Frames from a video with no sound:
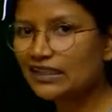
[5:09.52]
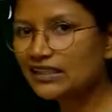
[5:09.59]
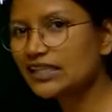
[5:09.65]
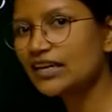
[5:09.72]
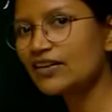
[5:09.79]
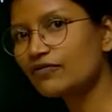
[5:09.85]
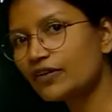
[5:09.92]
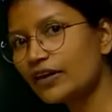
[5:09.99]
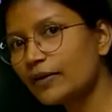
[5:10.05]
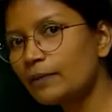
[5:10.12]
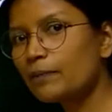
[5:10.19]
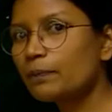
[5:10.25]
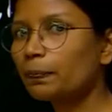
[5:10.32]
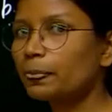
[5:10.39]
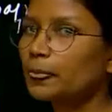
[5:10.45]
In the same way
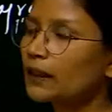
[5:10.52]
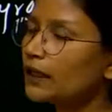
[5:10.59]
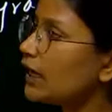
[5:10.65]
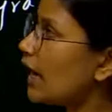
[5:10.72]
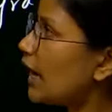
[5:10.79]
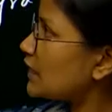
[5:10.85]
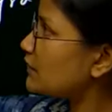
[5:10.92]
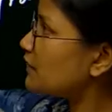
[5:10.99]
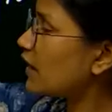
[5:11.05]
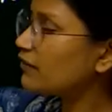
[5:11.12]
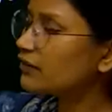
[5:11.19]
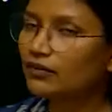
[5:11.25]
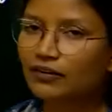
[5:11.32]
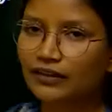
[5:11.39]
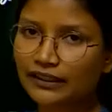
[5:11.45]
as we
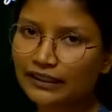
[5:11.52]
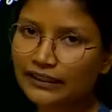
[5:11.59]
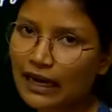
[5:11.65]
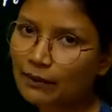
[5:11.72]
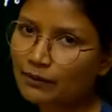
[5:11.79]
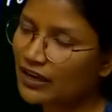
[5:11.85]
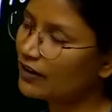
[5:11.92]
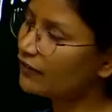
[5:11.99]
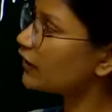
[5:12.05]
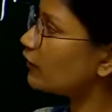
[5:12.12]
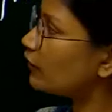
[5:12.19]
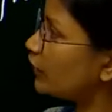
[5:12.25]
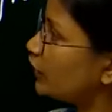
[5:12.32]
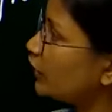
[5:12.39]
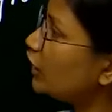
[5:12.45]
have covered the gram, we have
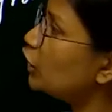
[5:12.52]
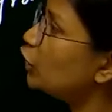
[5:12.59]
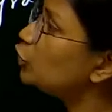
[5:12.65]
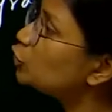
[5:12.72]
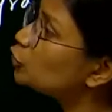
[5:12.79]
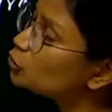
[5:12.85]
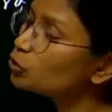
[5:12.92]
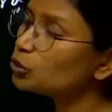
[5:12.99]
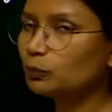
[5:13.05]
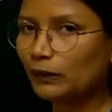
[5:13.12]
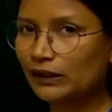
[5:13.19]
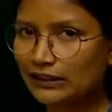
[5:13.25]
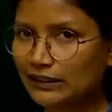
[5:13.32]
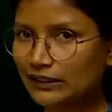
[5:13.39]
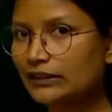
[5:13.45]
covered the
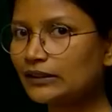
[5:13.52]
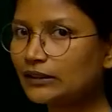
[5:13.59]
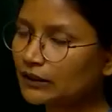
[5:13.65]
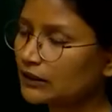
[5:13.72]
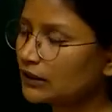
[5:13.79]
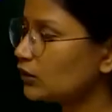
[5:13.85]
Tur pulse.